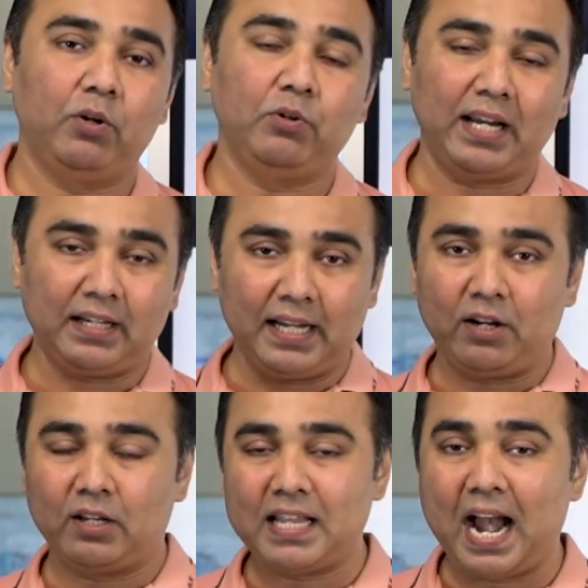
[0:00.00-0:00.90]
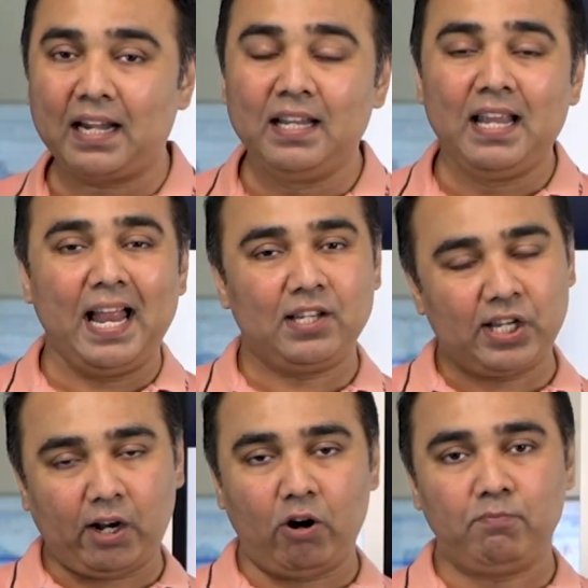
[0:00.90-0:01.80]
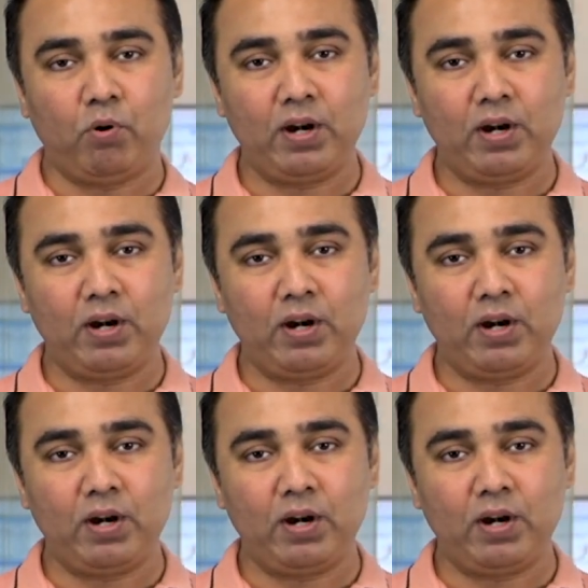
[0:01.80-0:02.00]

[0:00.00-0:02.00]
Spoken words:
You can click on that and check out more